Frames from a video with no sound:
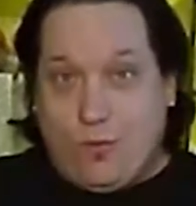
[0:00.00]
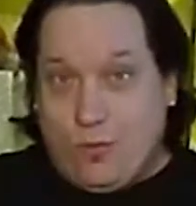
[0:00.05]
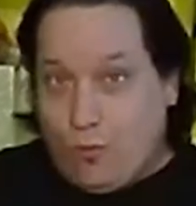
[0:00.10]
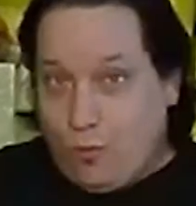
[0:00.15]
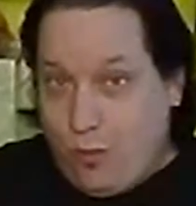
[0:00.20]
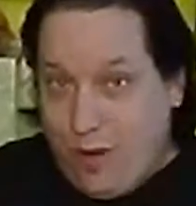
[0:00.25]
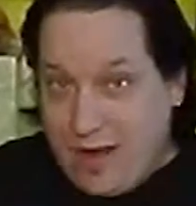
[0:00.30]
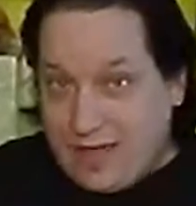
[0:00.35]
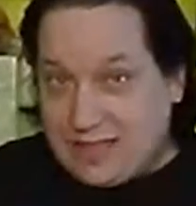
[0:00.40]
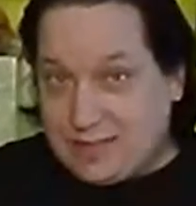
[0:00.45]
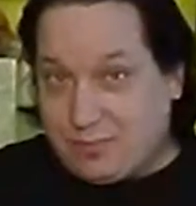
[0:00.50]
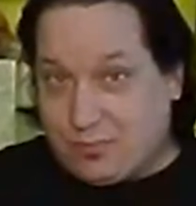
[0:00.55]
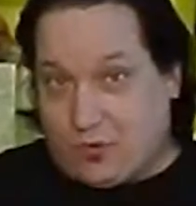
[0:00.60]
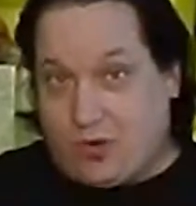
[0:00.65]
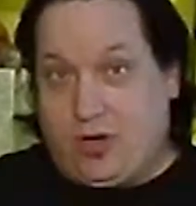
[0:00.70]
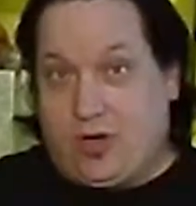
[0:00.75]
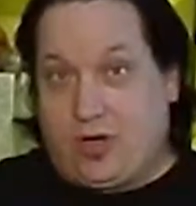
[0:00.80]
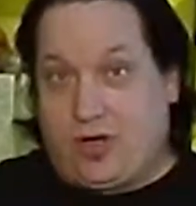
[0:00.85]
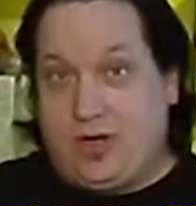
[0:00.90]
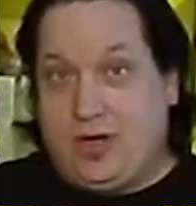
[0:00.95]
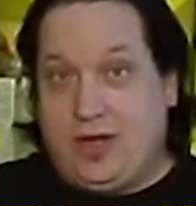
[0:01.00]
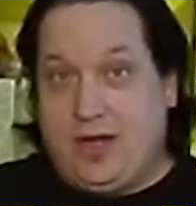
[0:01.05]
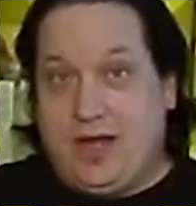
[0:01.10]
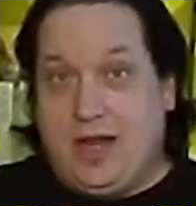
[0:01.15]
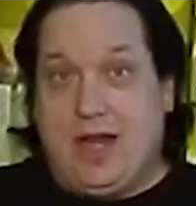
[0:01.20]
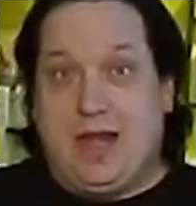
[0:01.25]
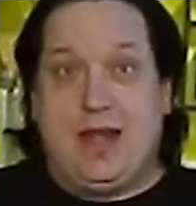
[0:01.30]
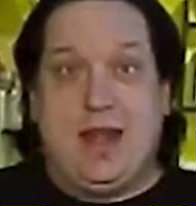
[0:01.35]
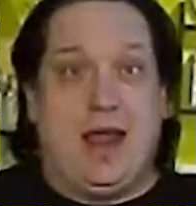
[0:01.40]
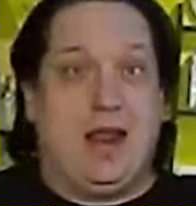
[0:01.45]
Westbrook
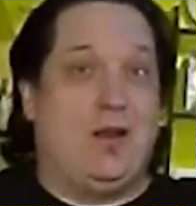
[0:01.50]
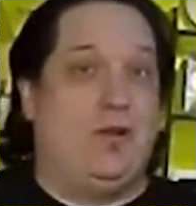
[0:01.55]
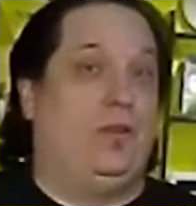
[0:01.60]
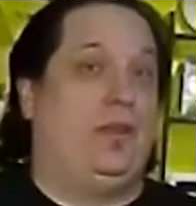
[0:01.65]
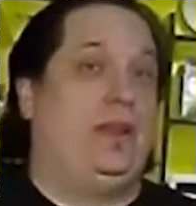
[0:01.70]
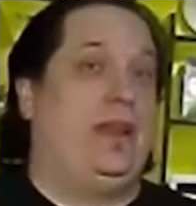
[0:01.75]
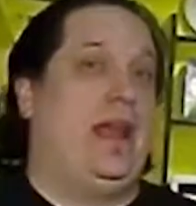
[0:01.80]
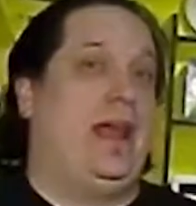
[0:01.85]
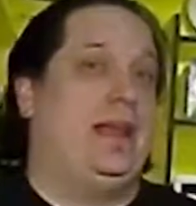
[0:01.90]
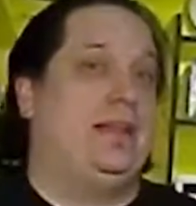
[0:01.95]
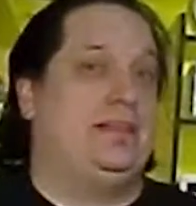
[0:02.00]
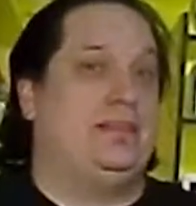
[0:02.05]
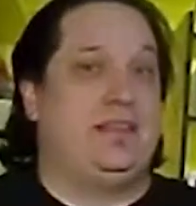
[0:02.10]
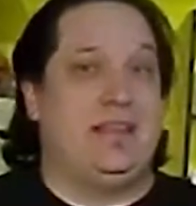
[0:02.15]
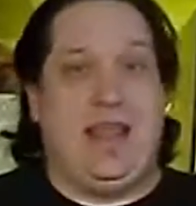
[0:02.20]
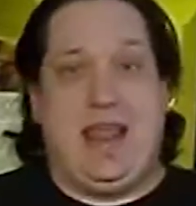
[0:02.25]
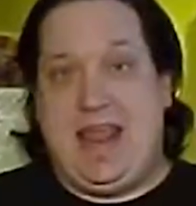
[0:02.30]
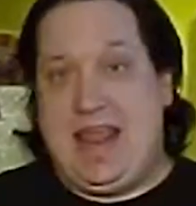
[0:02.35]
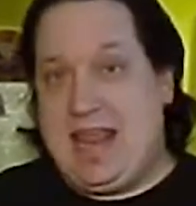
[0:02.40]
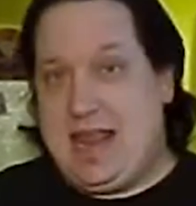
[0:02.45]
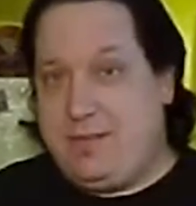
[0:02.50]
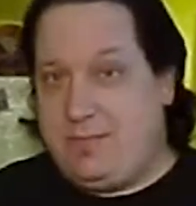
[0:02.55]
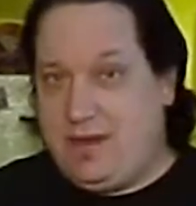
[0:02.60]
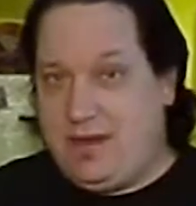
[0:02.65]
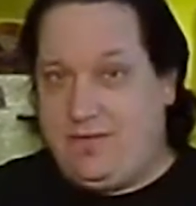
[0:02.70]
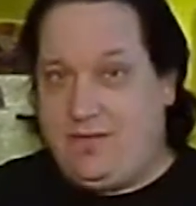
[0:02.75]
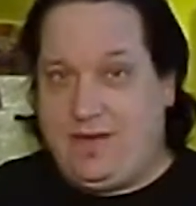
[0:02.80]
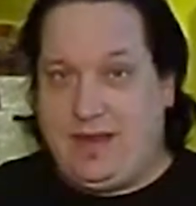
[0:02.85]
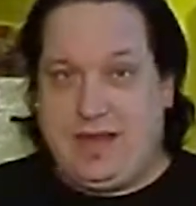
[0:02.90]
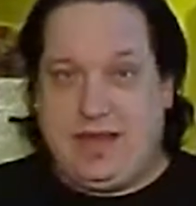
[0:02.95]
not only has the
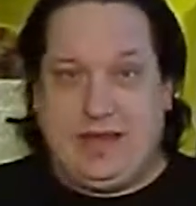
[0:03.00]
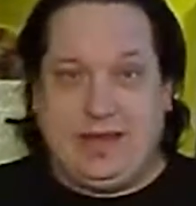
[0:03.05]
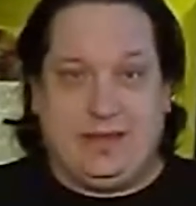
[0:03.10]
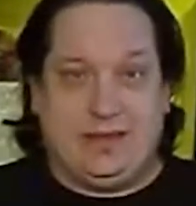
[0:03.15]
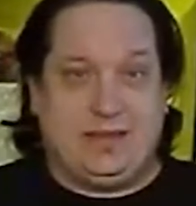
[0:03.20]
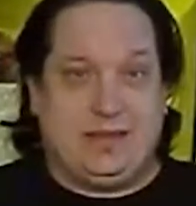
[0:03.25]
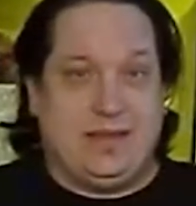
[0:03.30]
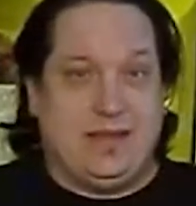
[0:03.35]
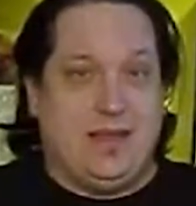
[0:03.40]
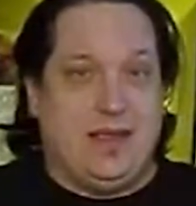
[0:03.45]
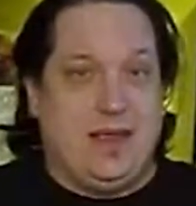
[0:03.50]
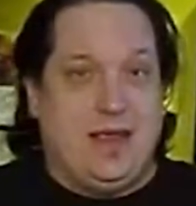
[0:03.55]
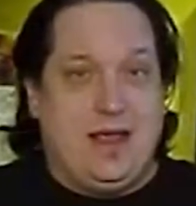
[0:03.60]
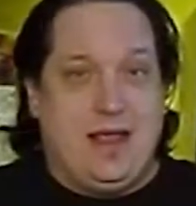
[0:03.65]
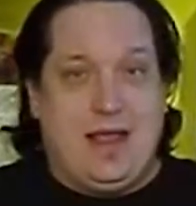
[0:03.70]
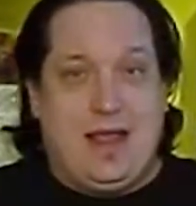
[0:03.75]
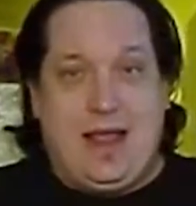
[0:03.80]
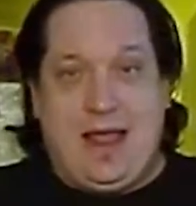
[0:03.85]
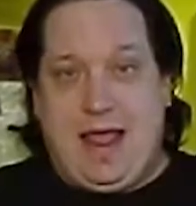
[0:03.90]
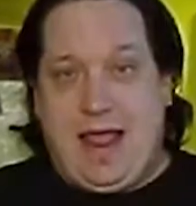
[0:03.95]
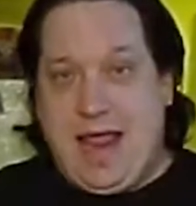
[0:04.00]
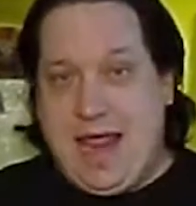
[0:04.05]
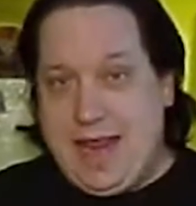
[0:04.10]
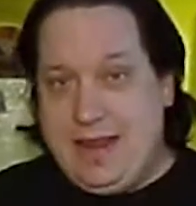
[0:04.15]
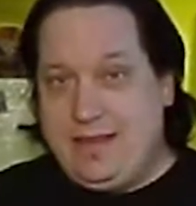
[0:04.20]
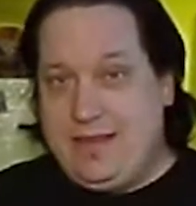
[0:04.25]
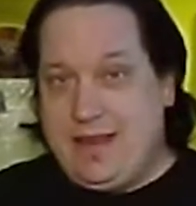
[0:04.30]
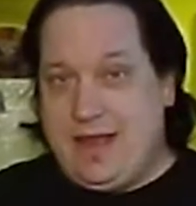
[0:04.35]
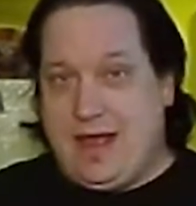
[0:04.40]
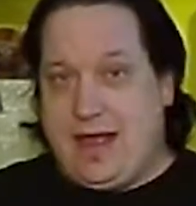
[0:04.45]
ABVs
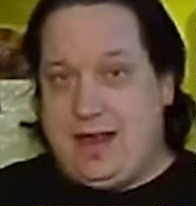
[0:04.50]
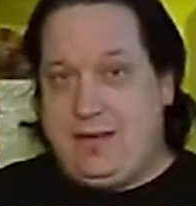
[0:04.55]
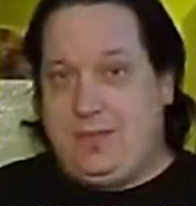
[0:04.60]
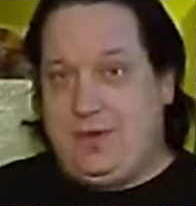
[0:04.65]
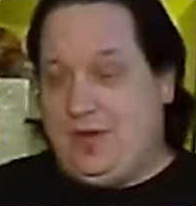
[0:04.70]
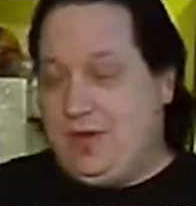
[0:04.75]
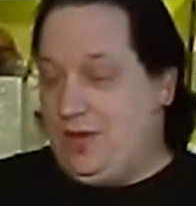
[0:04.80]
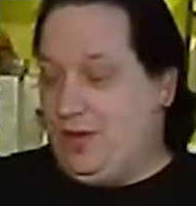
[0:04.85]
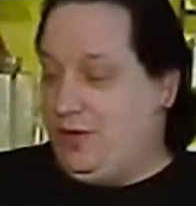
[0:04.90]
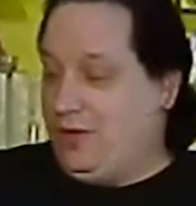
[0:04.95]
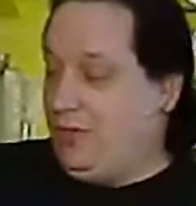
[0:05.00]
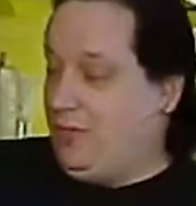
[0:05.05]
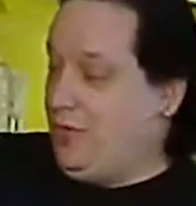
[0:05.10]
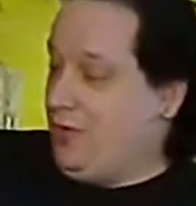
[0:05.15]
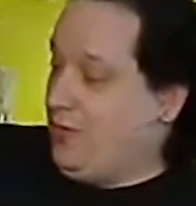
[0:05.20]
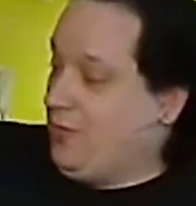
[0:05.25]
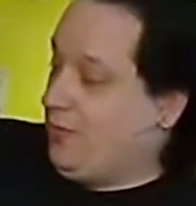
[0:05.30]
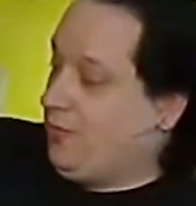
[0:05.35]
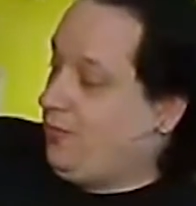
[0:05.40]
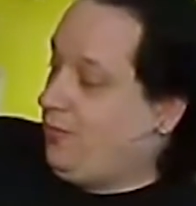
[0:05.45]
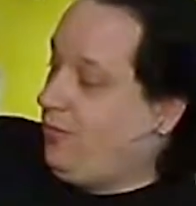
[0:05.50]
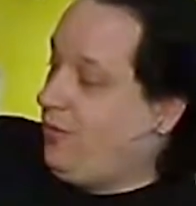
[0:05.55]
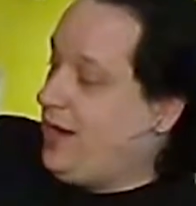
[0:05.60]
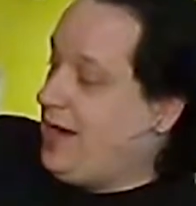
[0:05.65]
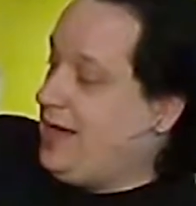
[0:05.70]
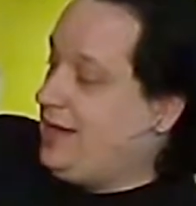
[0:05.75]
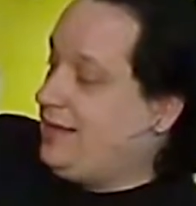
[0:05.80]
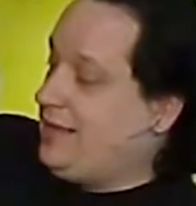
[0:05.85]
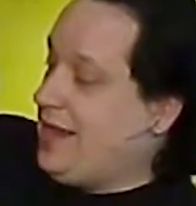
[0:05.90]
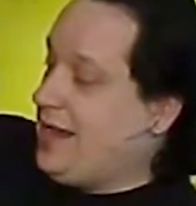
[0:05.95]
and the IBU
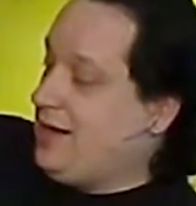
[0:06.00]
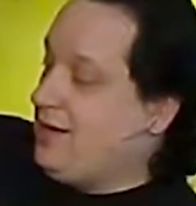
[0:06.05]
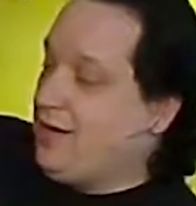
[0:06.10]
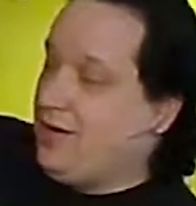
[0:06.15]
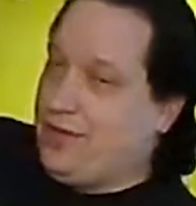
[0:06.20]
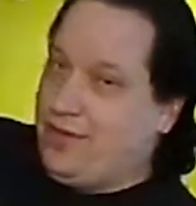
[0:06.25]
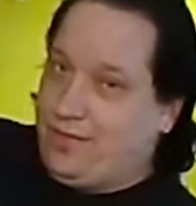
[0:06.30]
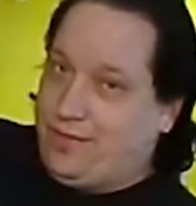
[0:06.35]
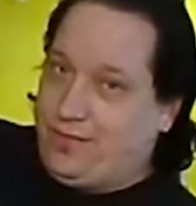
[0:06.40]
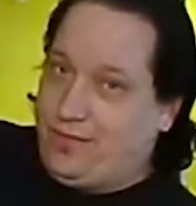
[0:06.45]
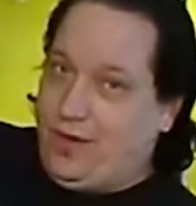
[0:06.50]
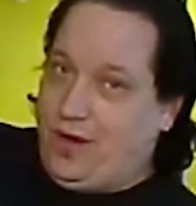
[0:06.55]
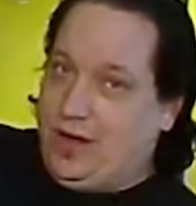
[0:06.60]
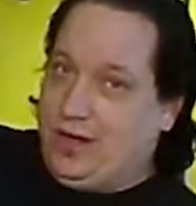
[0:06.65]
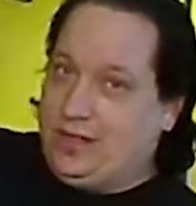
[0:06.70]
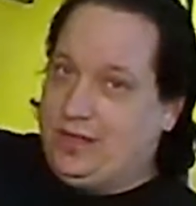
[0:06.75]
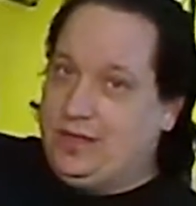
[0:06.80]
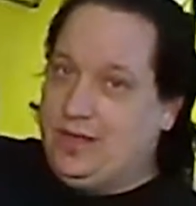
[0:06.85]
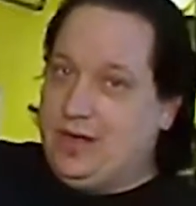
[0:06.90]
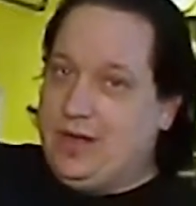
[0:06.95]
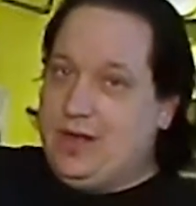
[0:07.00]
right there on the front,